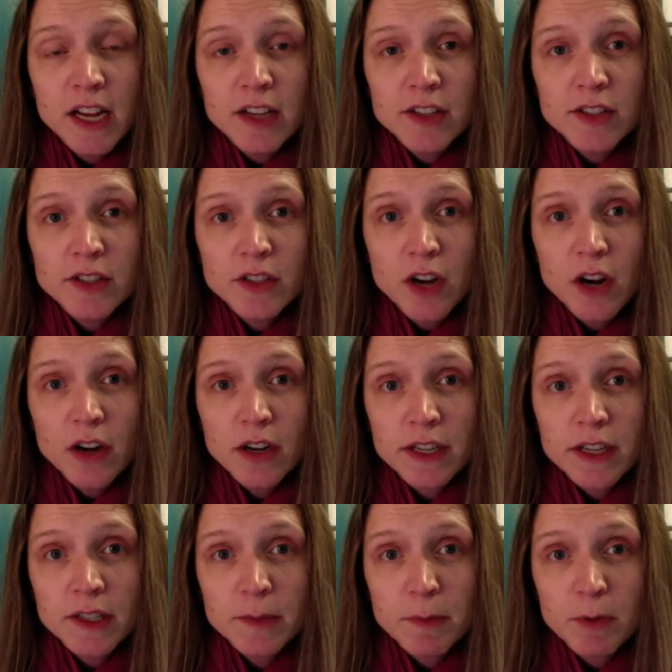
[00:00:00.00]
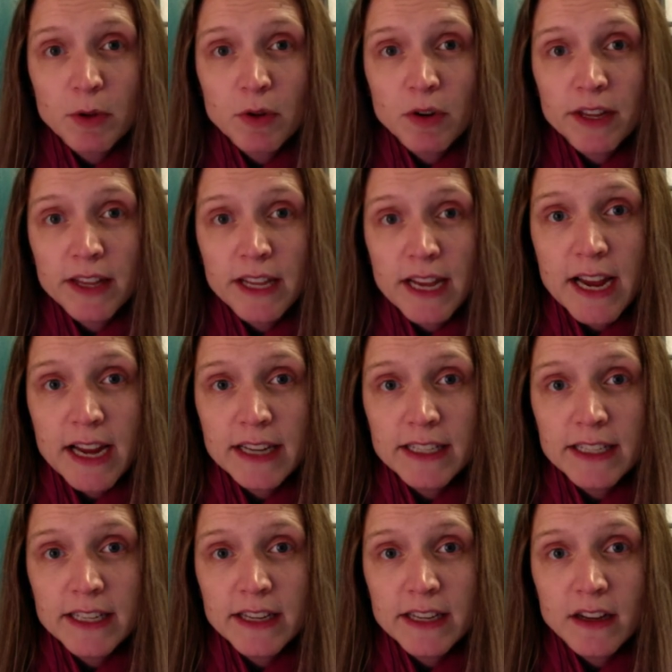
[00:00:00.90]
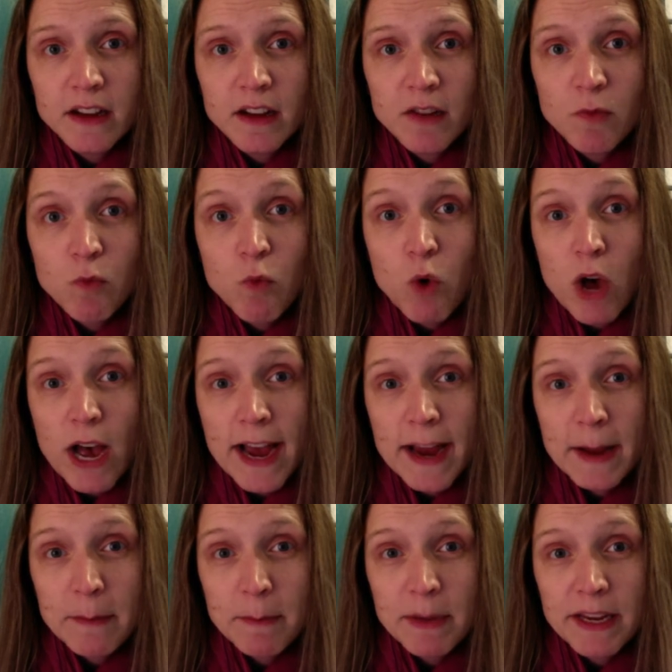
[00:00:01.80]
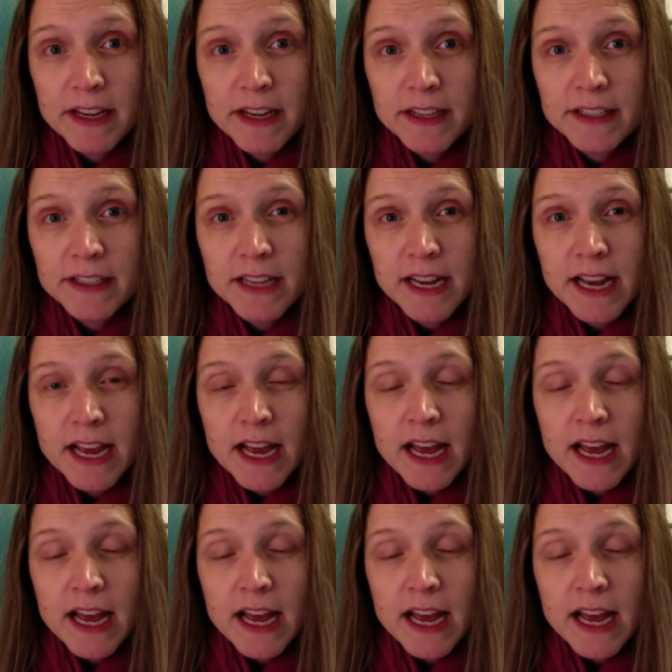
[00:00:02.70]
start exploring idea of why, because